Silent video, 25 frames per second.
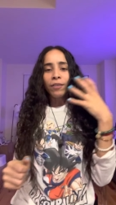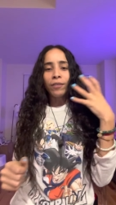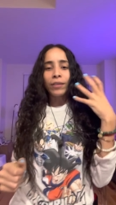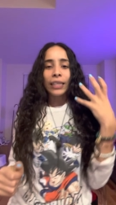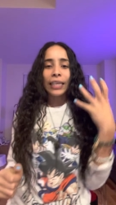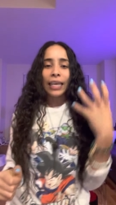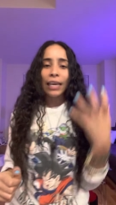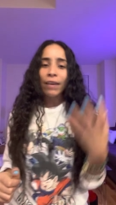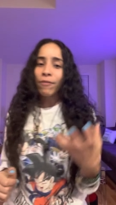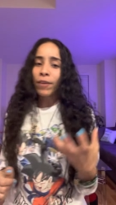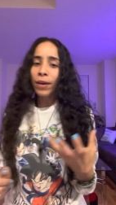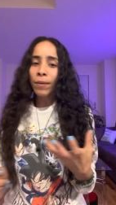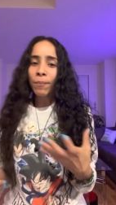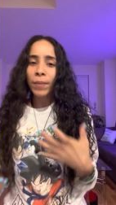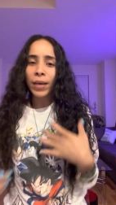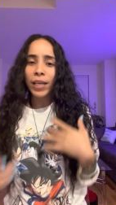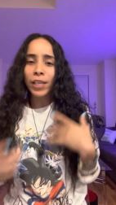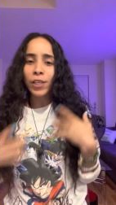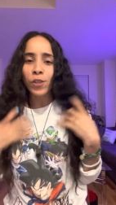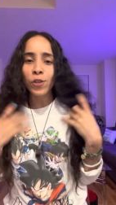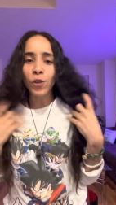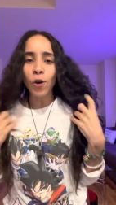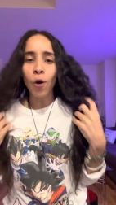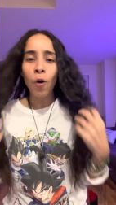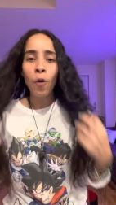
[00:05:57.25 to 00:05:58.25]
giving me
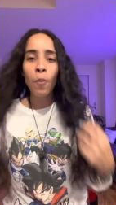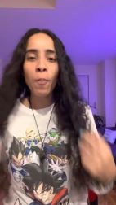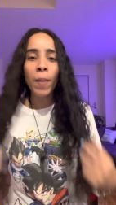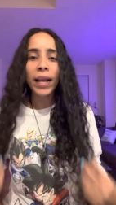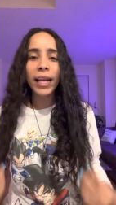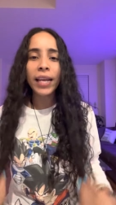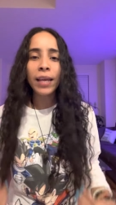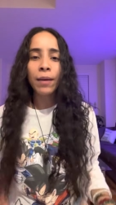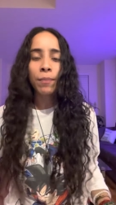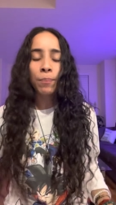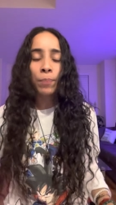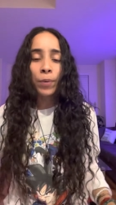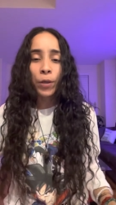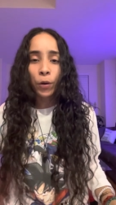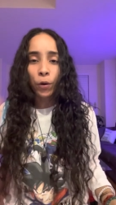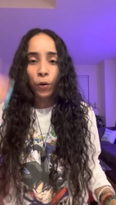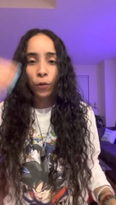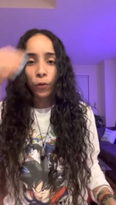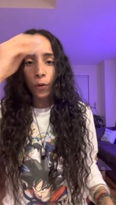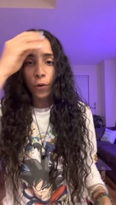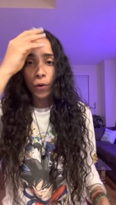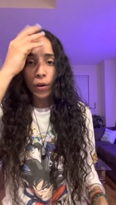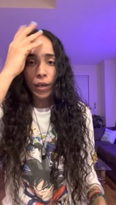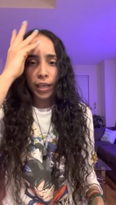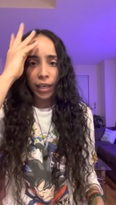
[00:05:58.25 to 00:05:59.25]
so many
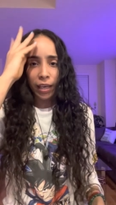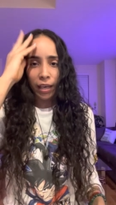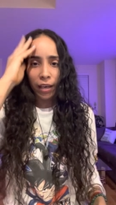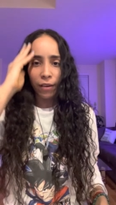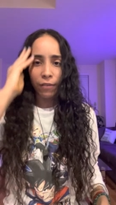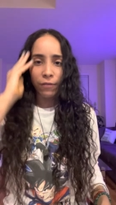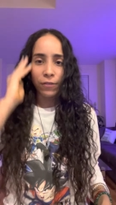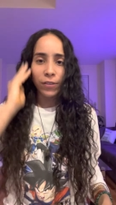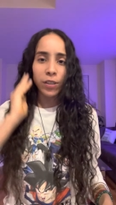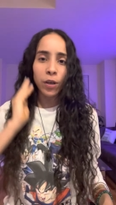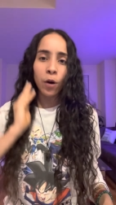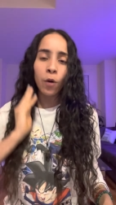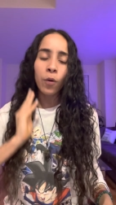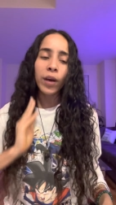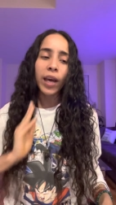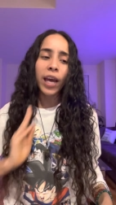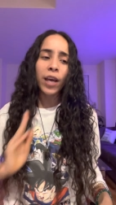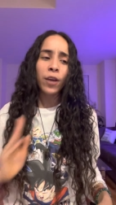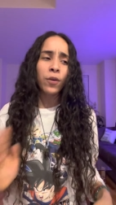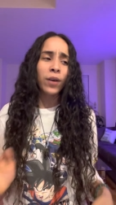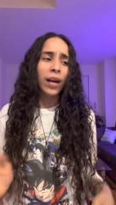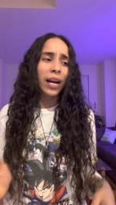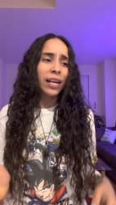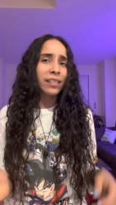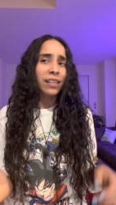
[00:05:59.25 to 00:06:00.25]
beautiful gifts, okay?
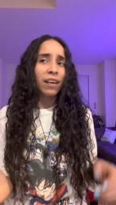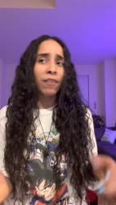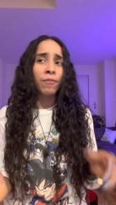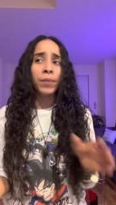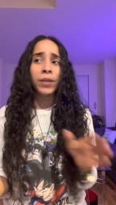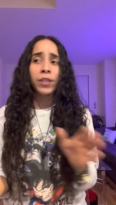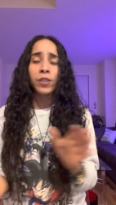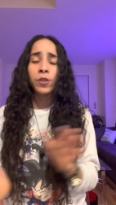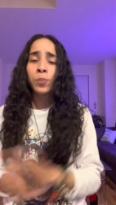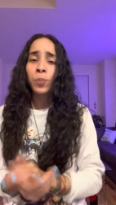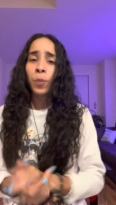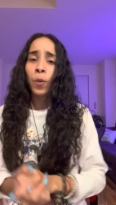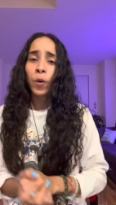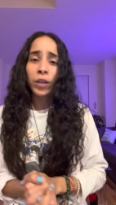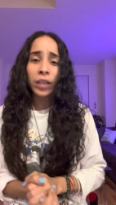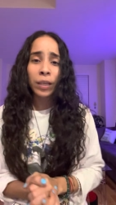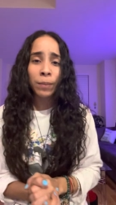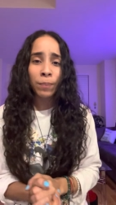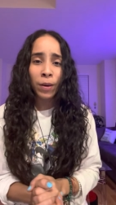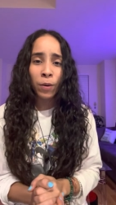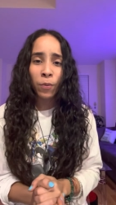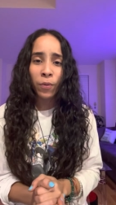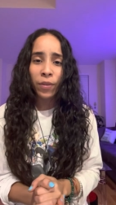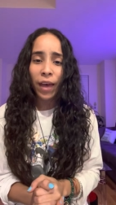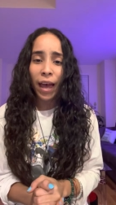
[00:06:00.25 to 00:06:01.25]
You guys have been spoiling
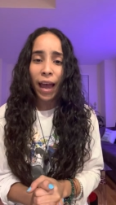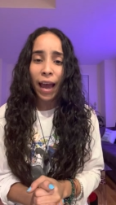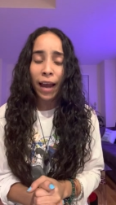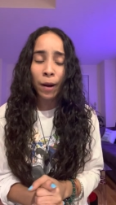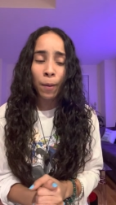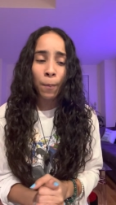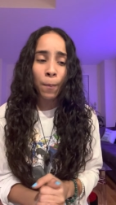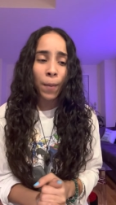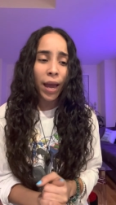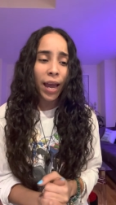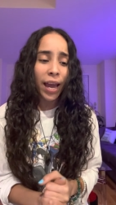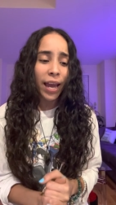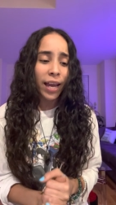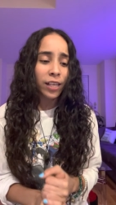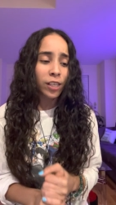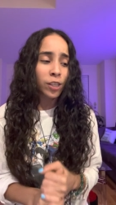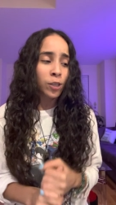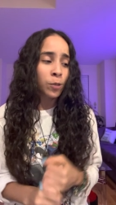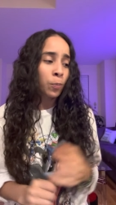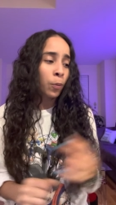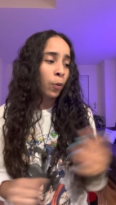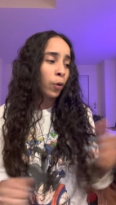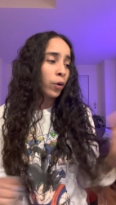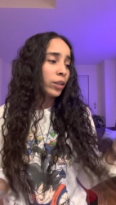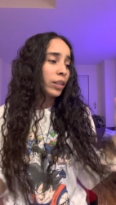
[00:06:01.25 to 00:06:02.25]
me with anime,
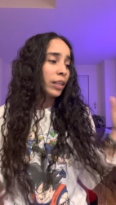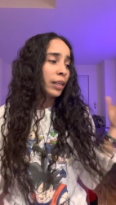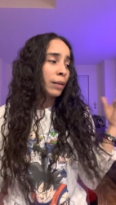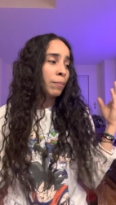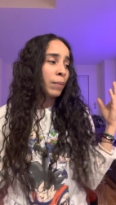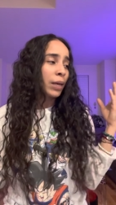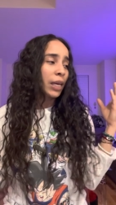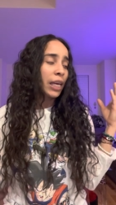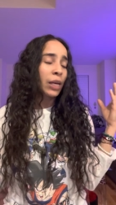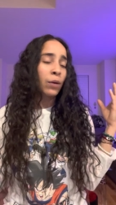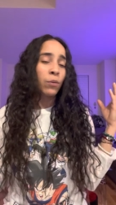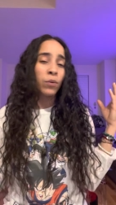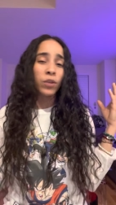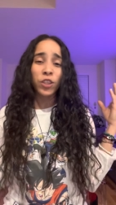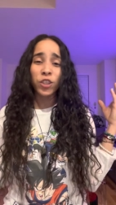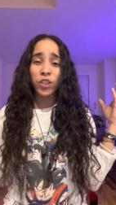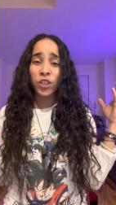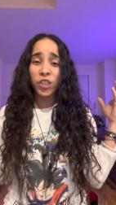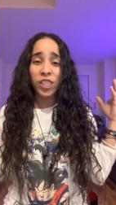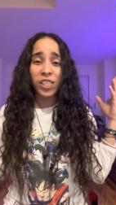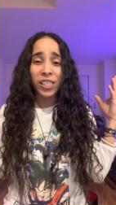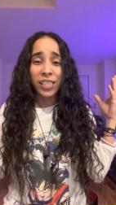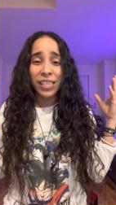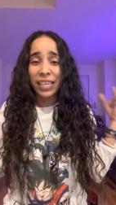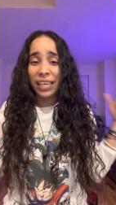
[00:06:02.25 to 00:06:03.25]
spoiling me with
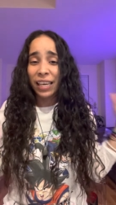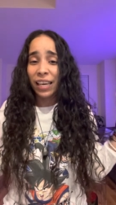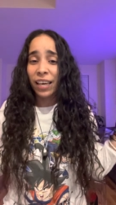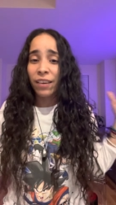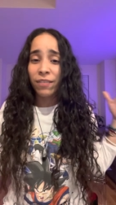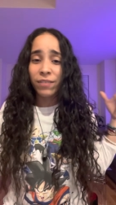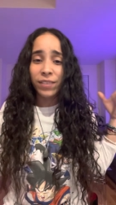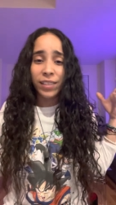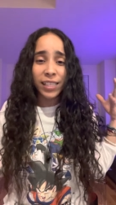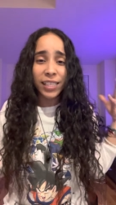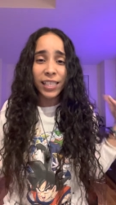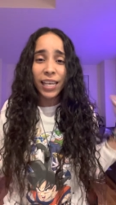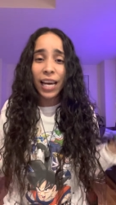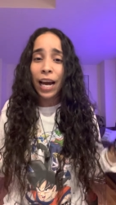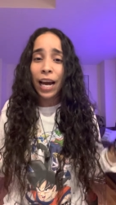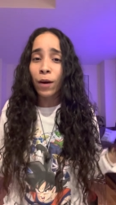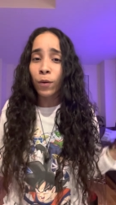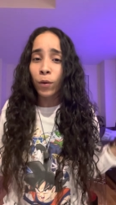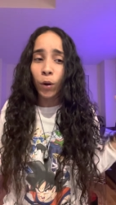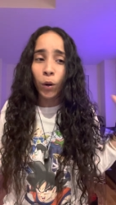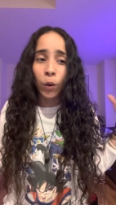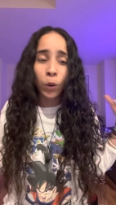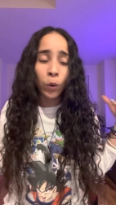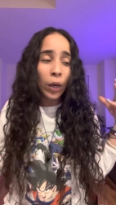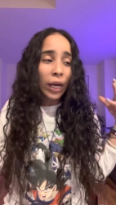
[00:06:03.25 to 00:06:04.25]
just gifts,
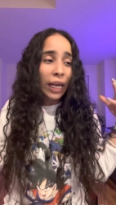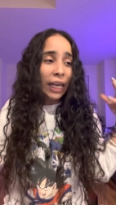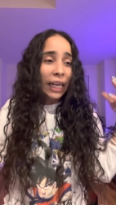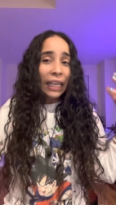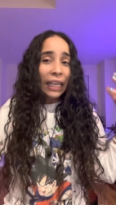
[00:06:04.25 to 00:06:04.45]
tarot,